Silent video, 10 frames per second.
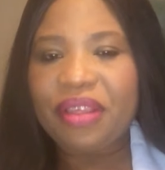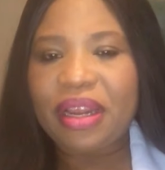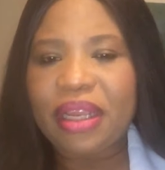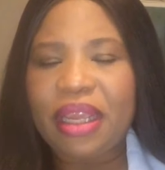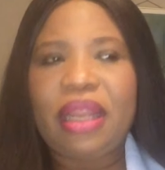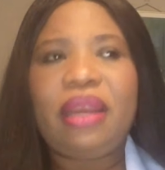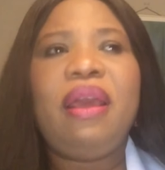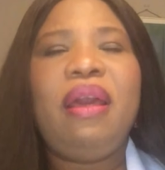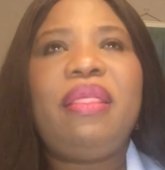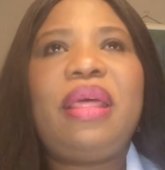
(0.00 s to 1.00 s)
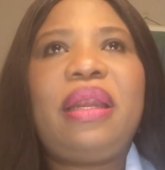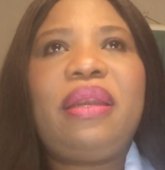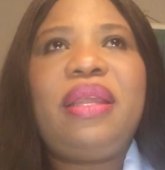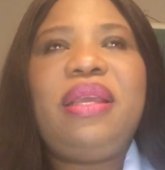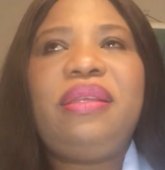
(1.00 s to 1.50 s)
that again that
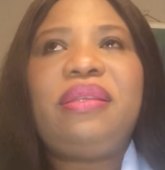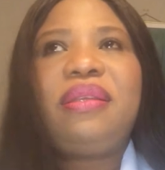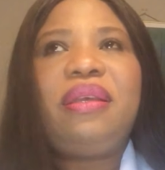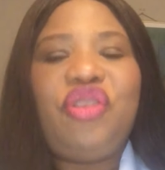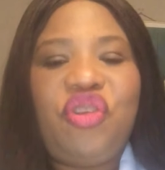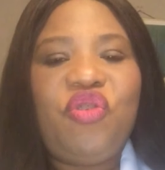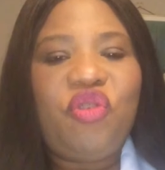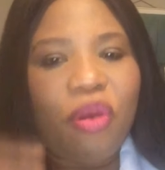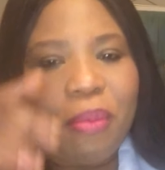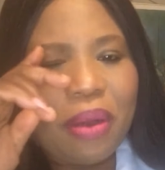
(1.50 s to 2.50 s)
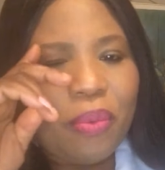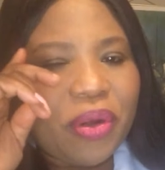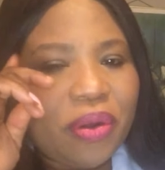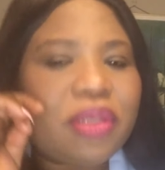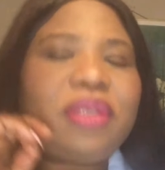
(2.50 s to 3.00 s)
this new normal will
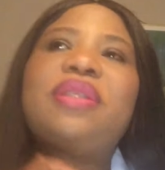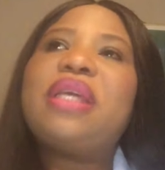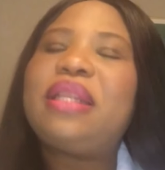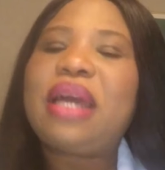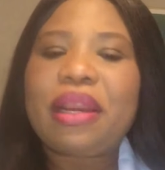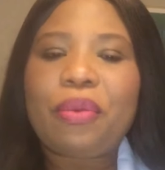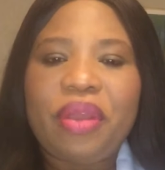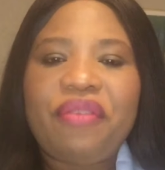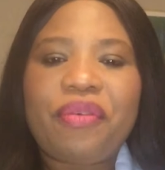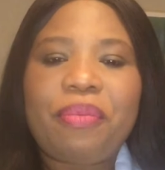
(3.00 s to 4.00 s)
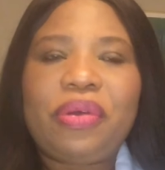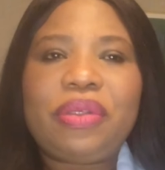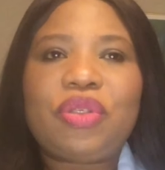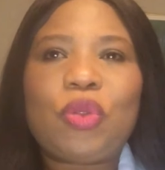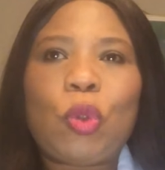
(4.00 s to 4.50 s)
not take that away from us
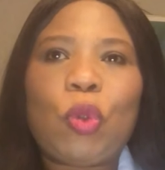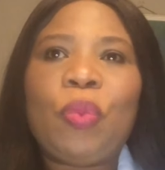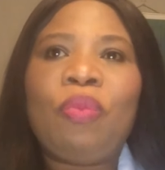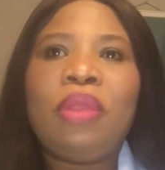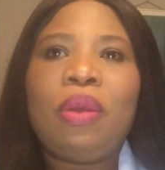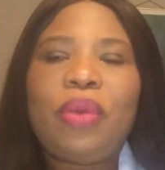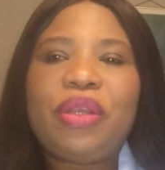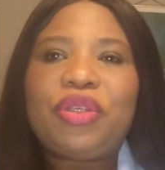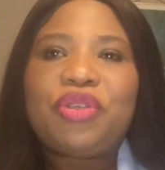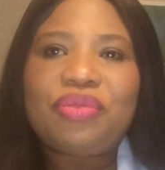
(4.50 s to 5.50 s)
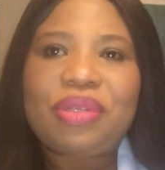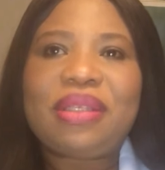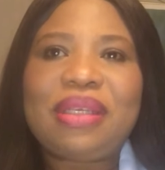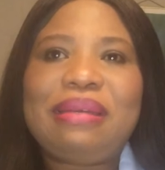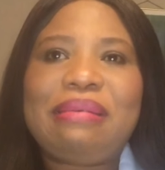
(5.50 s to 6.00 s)
so we're just
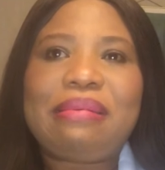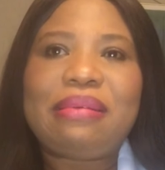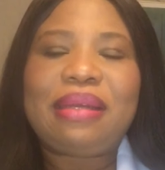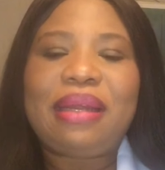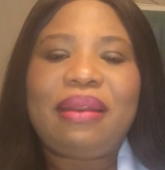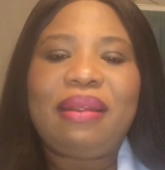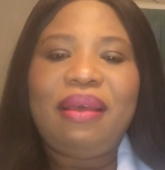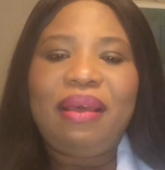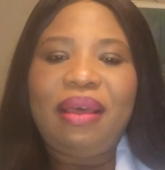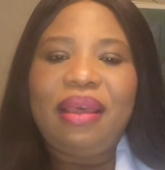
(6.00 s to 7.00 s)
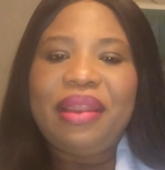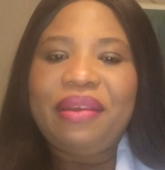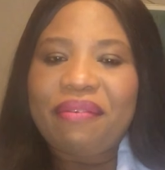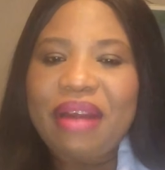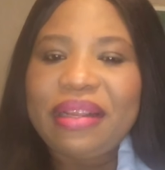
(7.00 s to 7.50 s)
trusting god that uh, in
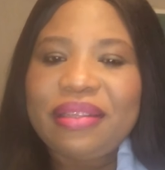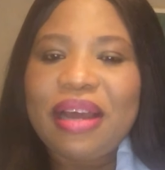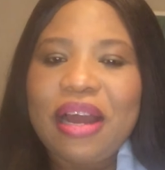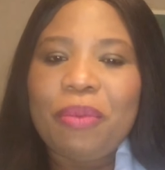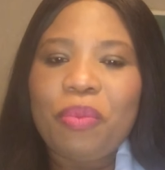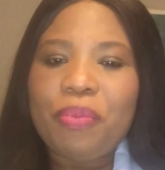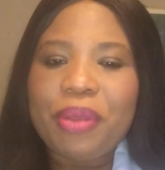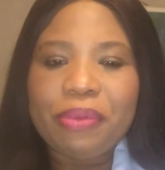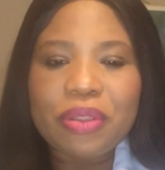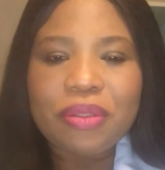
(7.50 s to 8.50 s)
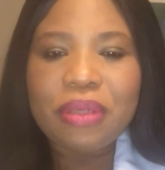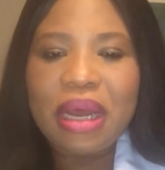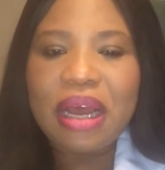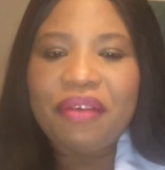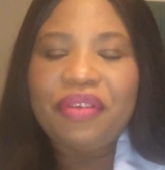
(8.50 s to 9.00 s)
the right time we'll be able to
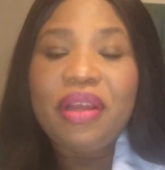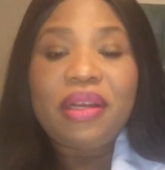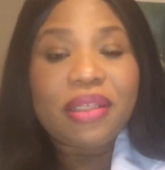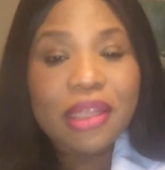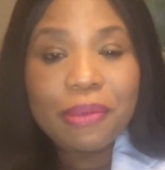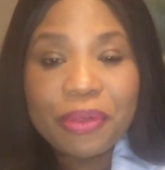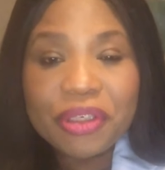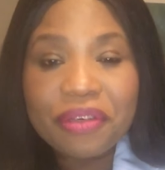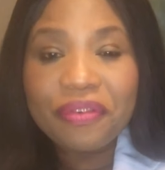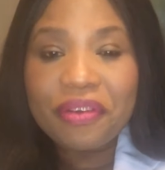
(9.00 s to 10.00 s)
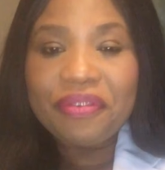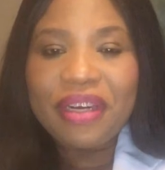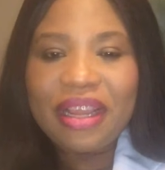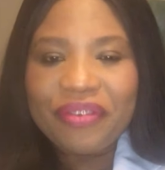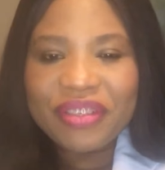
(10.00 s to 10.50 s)
have the celebration of love
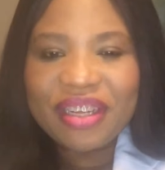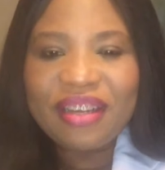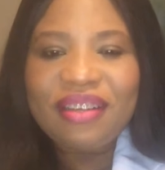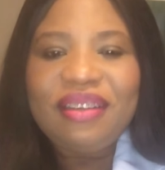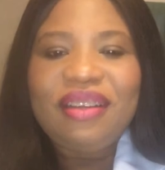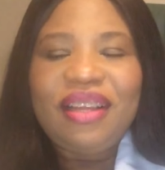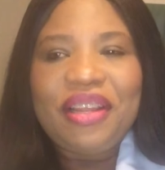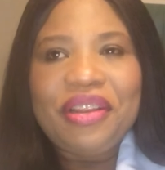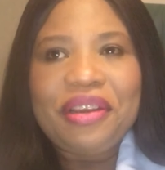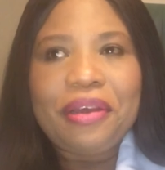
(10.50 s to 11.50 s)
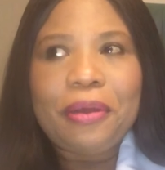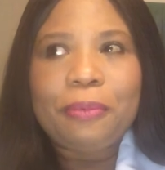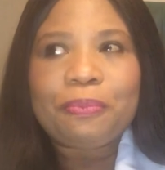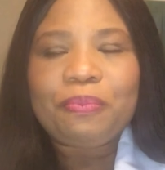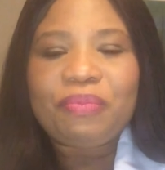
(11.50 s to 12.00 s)
and laughter in
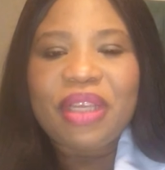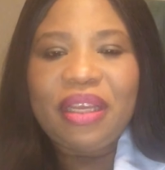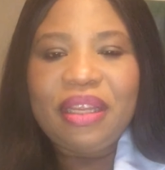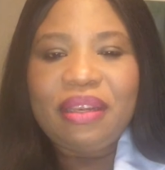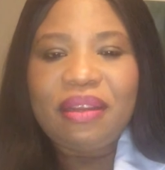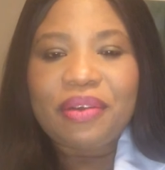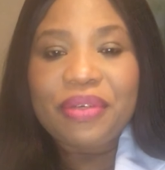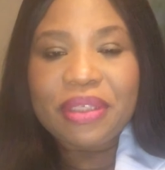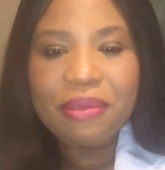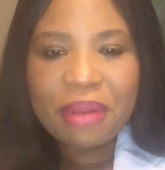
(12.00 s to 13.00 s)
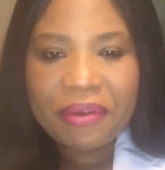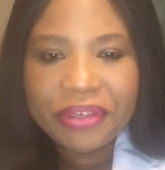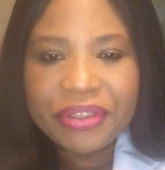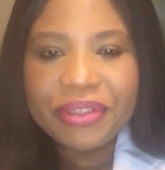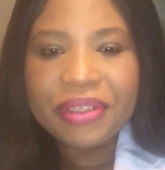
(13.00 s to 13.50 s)
um, in uh, Christian
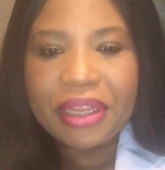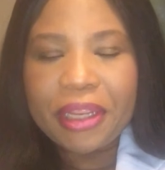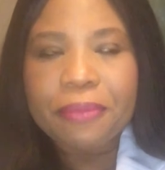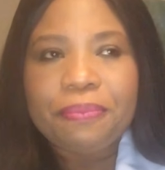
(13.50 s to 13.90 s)
marriages. Okay.